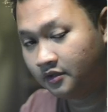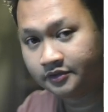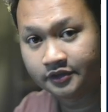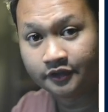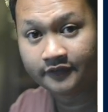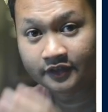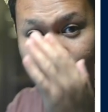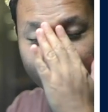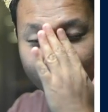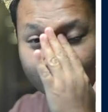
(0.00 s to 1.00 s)
New
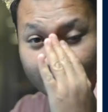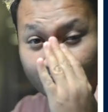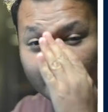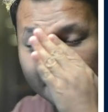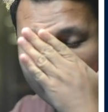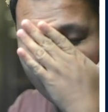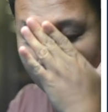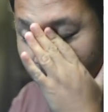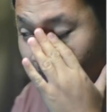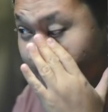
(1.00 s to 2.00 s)
features,
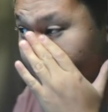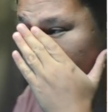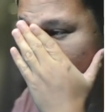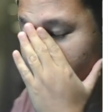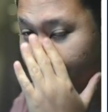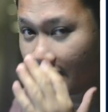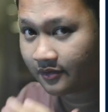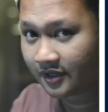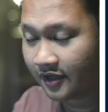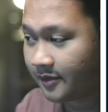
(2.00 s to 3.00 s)
sound effects to the
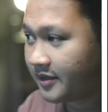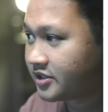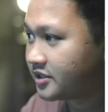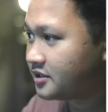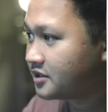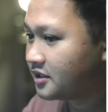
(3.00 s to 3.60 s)
counter animations.